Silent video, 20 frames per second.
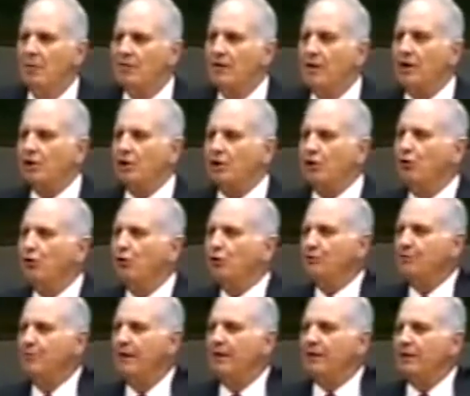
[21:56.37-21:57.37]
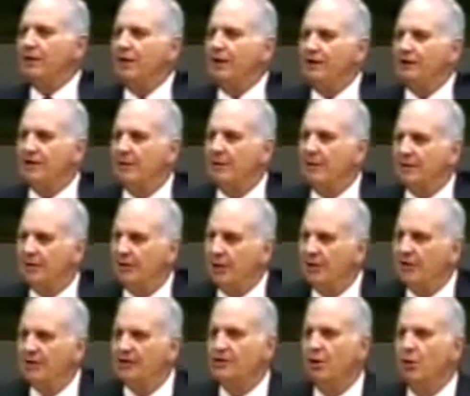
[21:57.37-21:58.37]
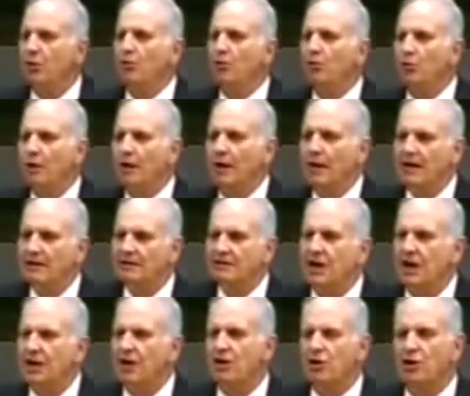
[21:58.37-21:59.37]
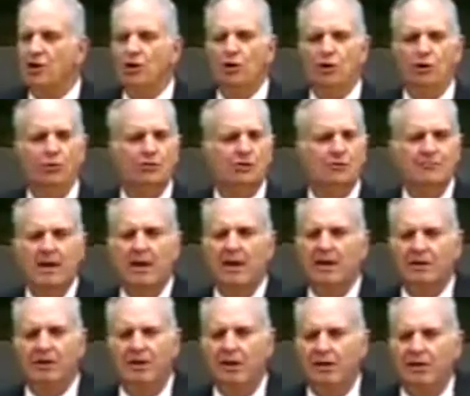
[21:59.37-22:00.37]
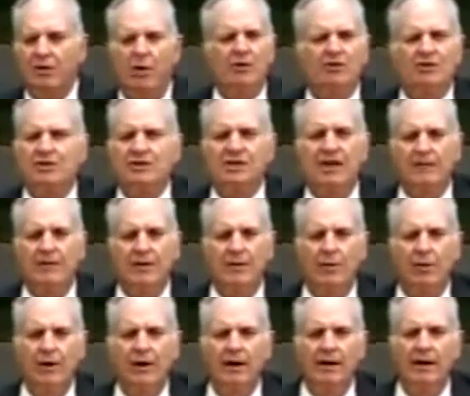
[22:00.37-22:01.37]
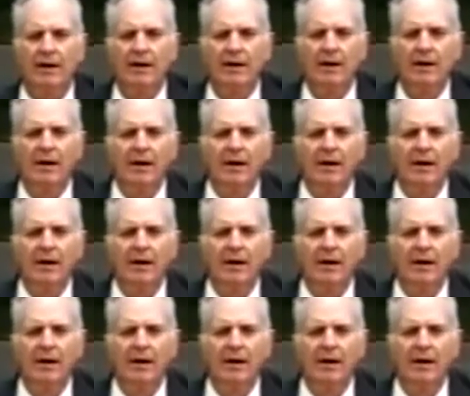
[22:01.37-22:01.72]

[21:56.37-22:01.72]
We've got a huge military cemetery over its old graves, got huge military crosses everywhere.